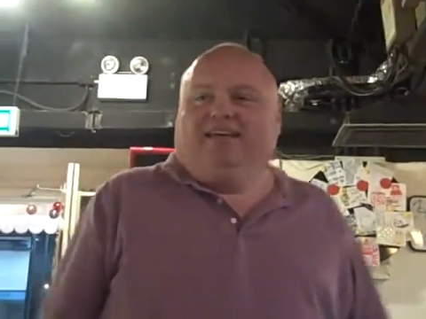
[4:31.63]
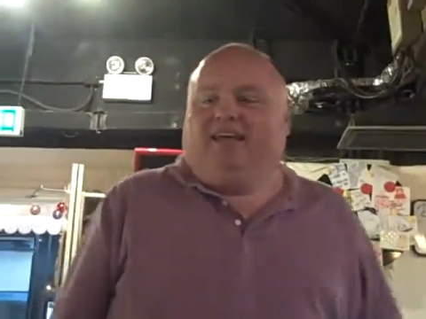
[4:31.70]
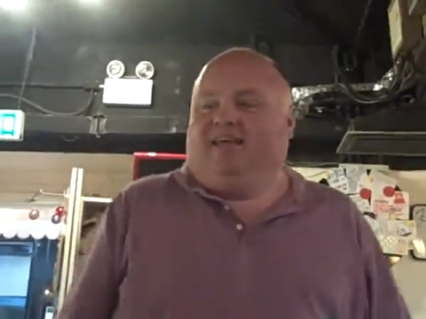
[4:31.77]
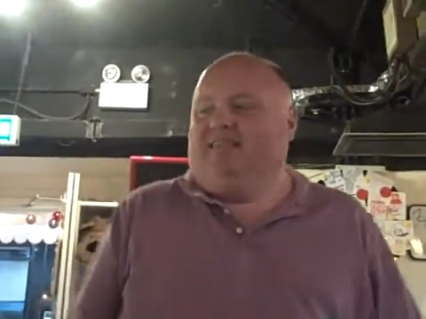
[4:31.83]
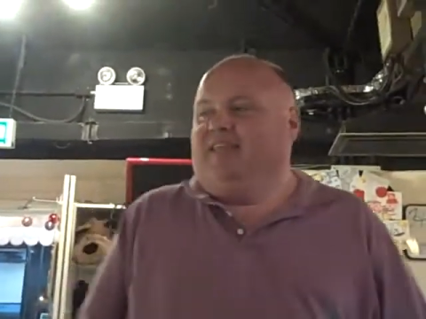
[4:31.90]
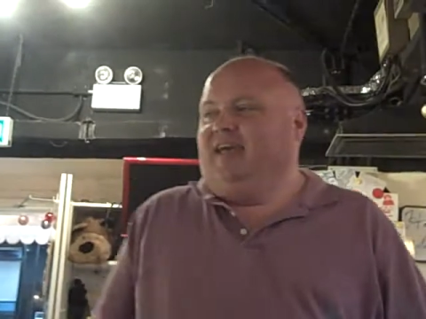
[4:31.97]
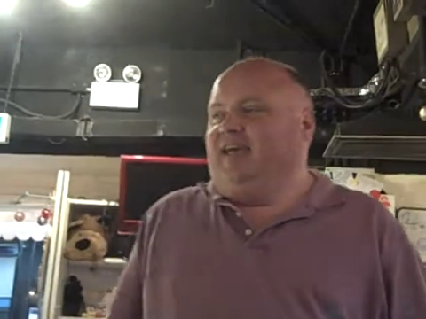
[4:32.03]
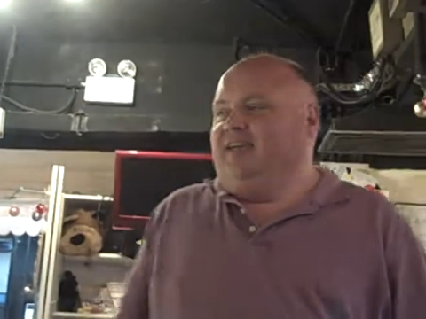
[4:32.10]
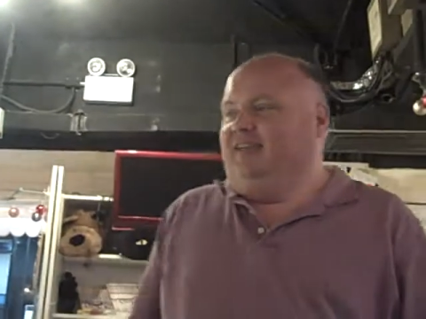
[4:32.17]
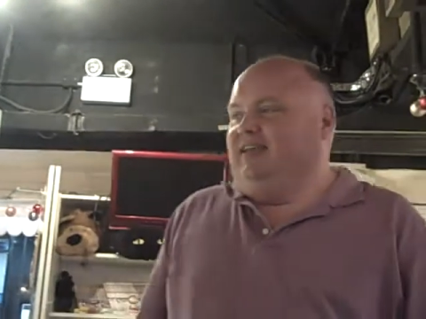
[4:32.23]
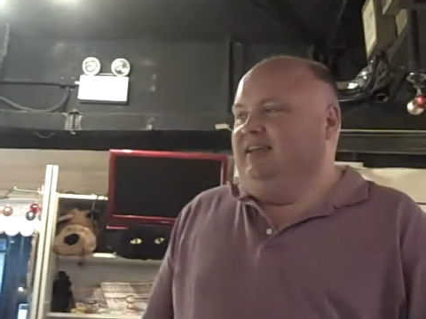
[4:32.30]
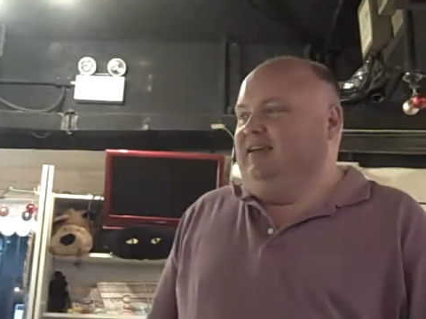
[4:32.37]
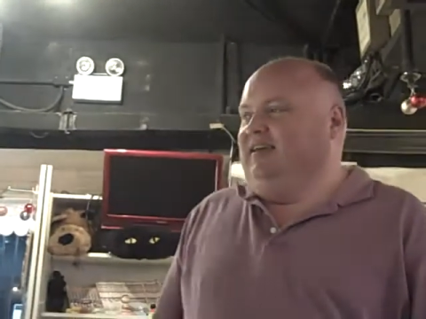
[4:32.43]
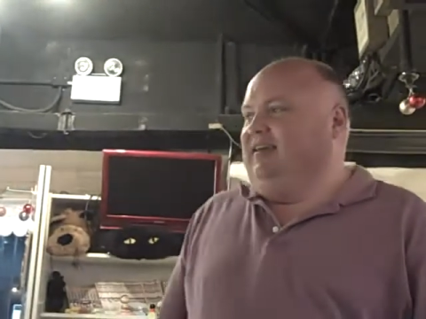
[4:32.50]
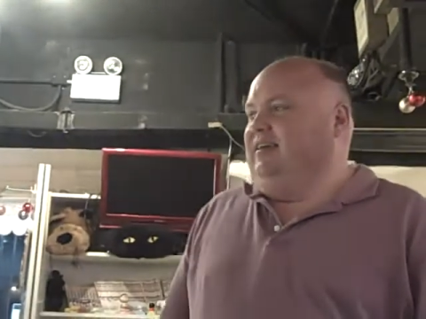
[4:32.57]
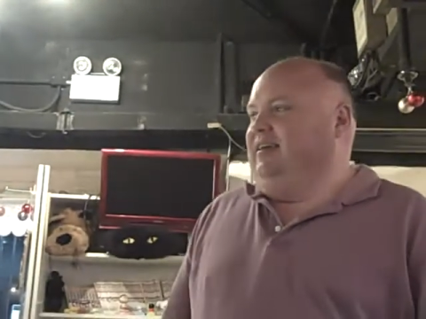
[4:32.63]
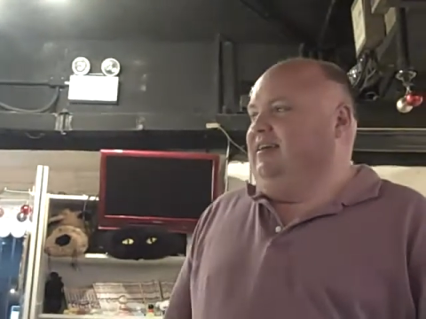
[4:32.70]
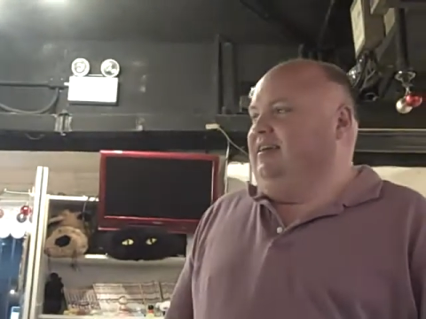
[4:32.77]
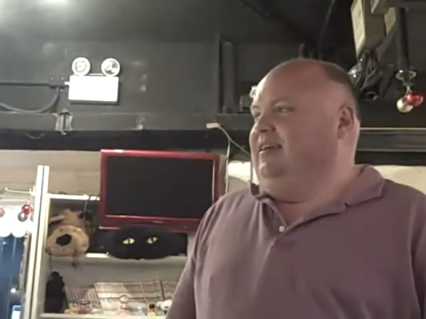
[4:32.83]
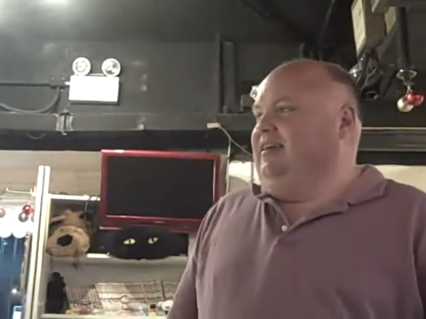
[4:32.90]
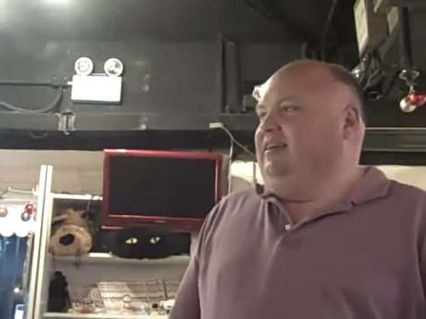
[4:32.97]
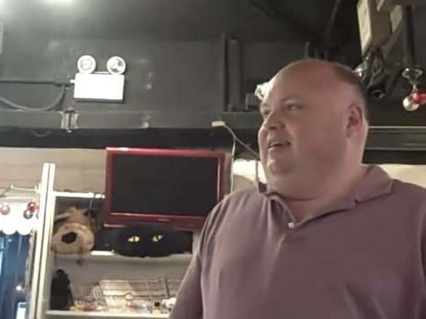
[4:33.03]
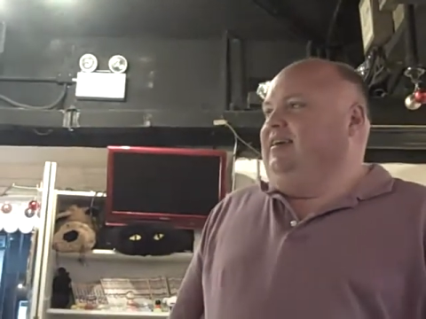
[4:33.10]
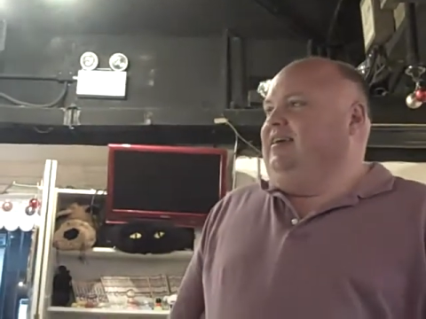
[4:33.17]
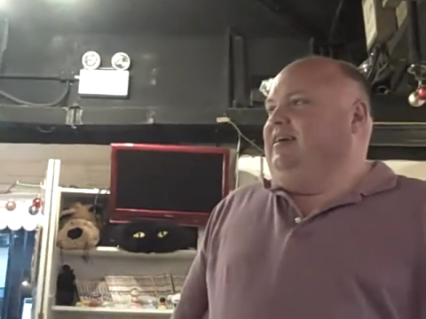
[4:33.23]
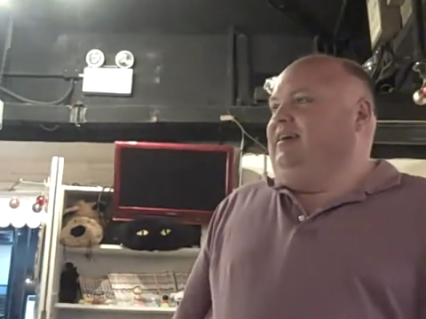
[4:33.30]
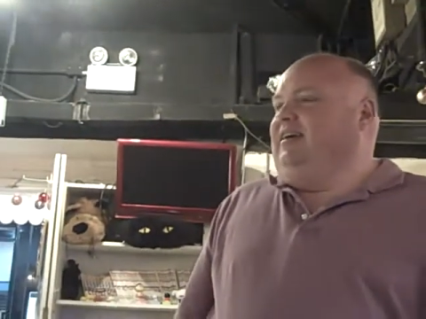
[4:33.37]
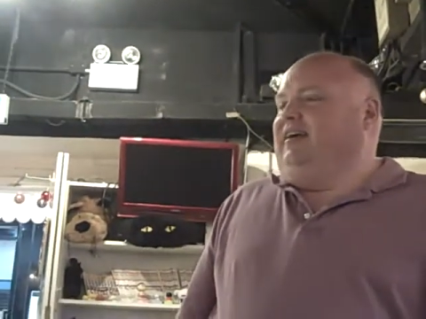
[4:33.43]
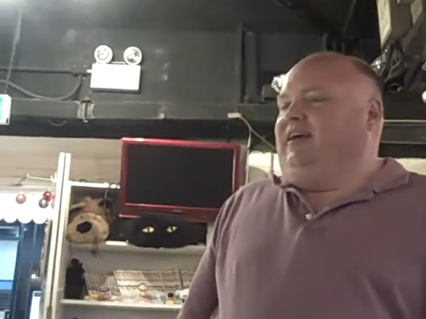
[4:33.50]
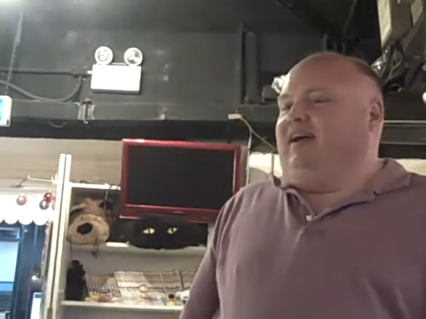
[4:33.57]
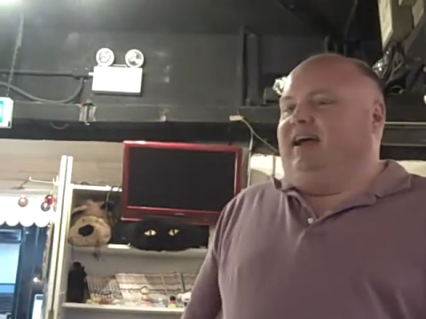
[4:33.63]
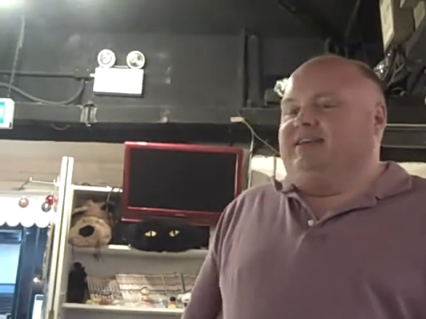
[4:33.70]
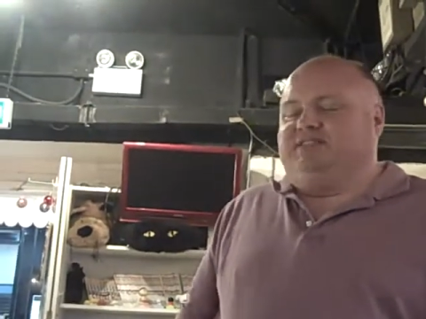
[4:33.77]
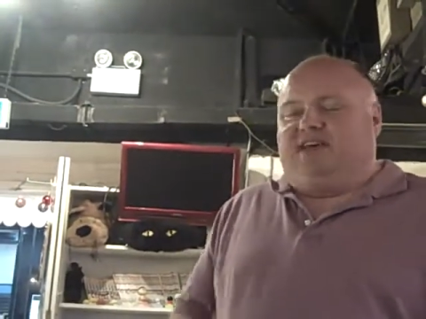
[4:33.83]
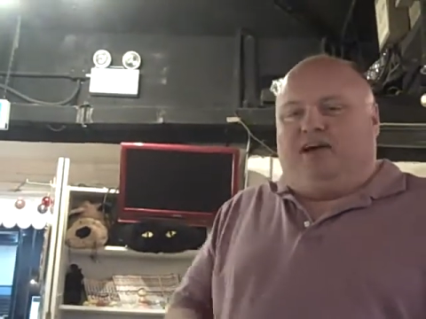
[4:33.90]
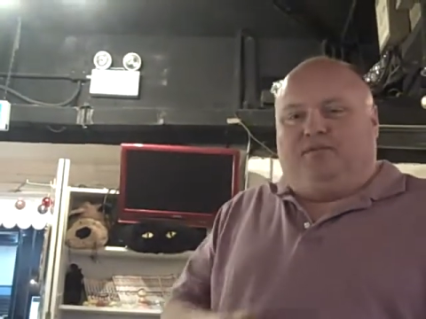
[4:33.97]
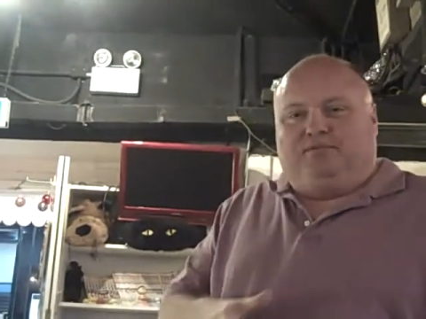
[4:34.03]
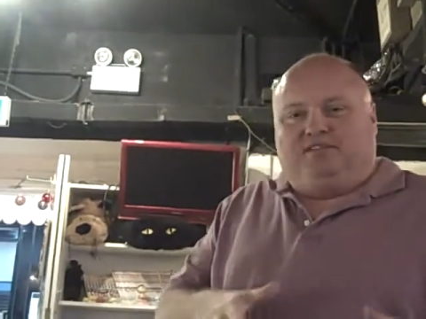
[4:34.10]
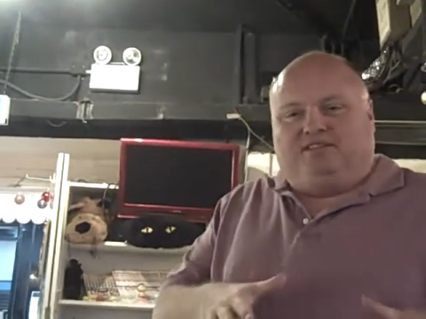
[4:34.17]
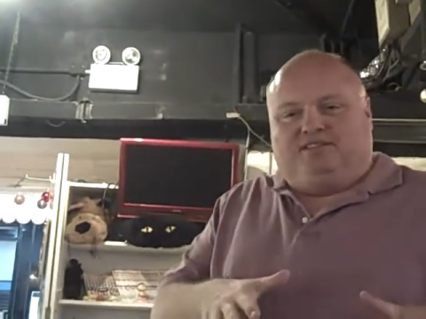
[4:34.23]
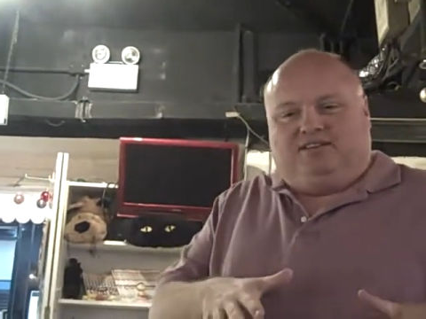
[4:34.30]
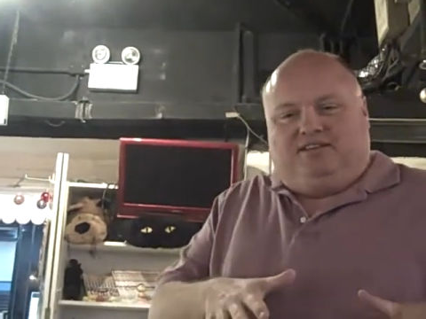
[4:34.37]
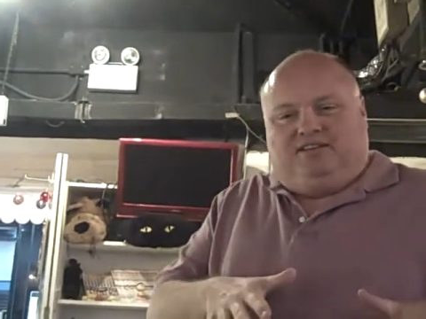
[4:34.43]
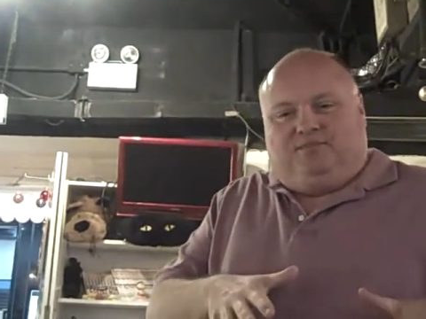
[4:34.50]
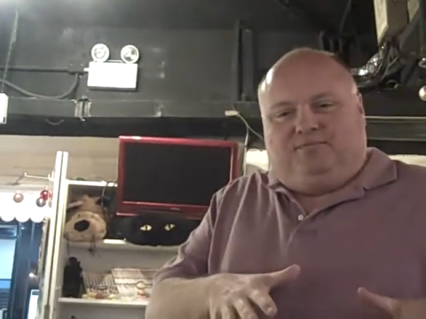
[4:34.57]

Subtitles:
and then as I was